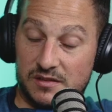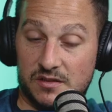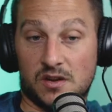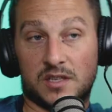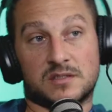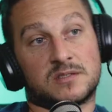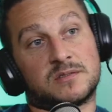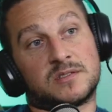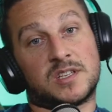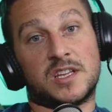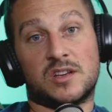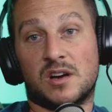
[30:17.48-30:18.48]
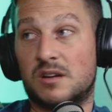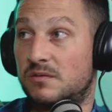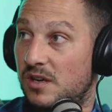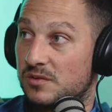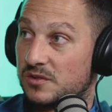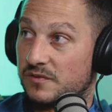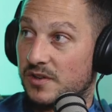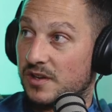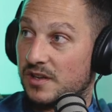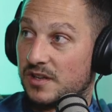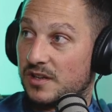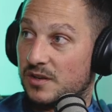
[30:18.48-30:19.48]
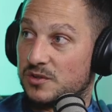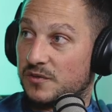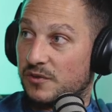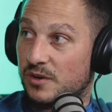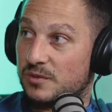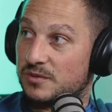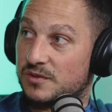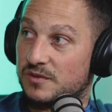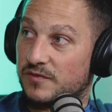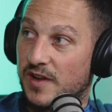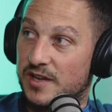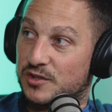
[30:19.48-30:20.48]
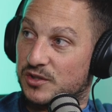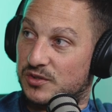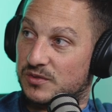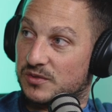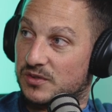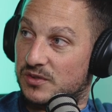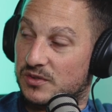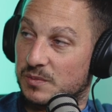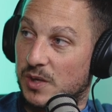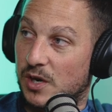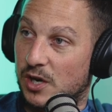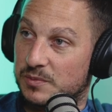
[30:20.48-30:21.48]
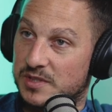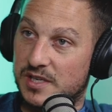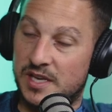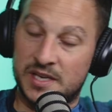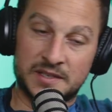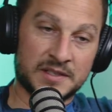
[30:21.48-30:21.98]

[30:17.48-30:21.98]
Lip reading: Nice. So there you go. Loads of fruits, veg, some carbs in there,